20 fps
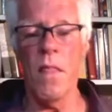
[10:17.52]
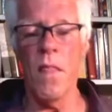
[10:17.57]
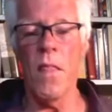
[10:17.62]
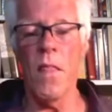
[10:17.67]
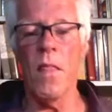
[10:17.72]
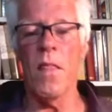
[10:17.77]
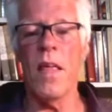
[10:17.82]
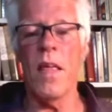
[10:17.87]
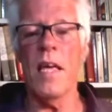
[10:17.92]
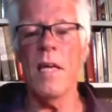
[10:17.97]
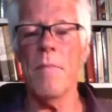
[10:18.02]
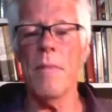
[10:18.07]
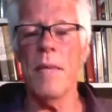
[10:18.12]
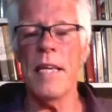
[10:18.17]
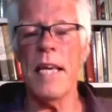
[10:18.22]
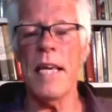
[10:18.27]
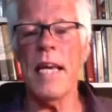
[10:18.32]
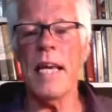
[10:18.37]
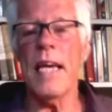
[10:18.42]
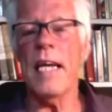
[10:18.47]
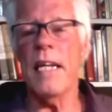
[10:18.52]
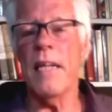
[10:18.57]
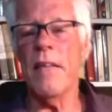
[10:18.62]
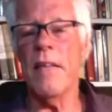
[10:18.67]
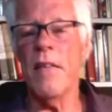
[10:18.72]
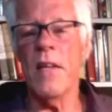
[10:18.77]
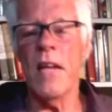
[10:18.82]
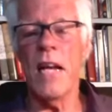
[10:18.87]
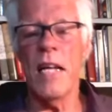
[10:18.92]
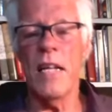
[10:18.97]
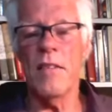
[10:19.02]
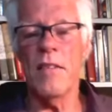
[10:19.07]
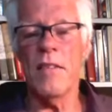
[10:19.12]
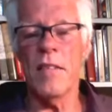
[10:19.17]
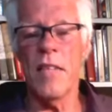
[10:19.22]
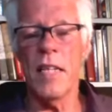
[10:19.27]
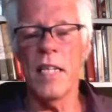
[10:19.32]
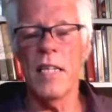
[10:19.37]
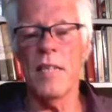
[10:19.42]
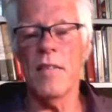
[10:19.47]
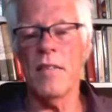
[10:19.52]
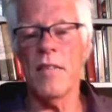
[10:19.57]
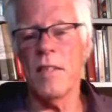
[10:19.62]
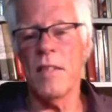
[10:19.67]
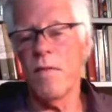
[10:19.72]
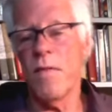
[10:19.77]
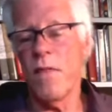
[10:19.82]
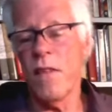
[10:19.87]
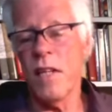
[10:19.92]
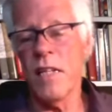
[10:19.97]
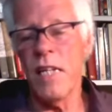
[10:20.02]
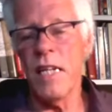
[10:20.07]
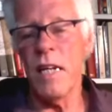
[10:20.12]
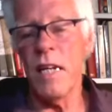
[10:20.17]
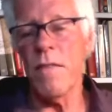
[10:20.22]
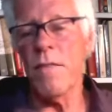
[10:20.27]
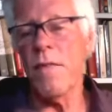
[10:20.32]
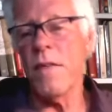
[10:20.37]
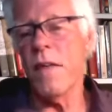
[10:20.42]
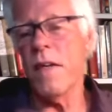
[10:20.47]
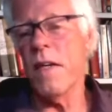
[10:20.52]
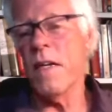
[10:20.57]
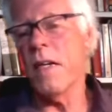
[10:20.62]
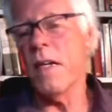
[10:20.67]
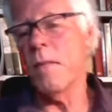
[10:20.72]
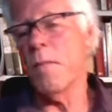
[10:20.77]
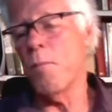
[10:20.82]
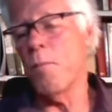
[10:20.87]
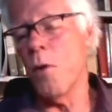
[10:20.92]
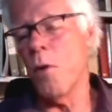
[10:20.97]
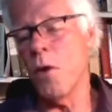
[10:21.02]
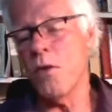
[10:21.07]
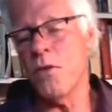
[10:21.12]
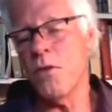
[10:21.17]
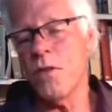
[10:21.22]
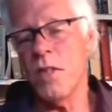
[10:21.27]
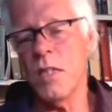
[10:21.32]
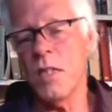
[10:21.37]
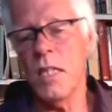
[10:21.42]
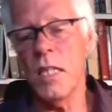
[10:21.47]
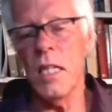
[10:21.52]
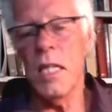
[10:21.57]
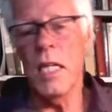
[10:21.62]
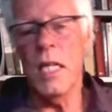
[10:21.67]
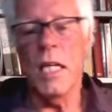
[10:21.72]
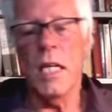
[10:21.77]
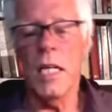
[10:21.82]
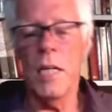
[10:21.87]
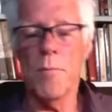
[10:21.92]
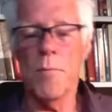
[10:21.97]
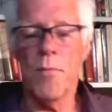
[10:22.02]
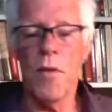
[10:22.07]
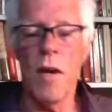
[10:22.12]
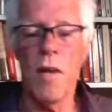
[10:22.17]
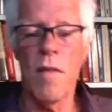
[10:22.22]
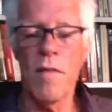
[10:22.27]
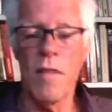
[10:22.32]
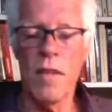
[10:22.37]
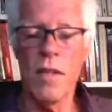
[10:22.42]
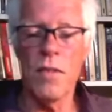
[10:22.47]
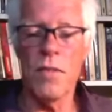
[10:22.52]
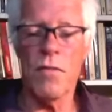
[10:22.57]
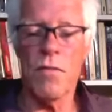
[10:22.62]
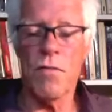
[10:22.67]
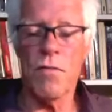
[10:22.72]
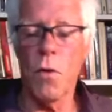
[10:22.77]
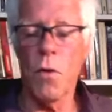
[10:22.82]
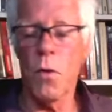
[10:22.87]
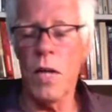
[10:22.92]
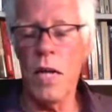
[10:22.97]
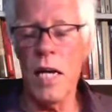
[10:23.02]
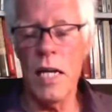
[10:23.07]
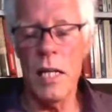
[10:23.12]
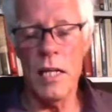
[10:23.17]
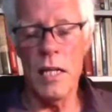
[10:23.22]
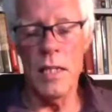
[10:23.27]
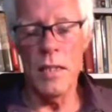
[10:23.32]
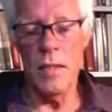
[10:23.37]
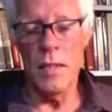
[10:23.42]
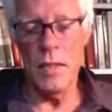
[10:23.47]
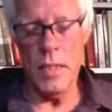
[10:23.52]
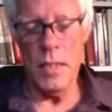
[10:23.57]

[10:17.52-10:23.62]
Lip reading: they began in the United States, in Philadelphia, in Boston, in Providence, Rhode Island.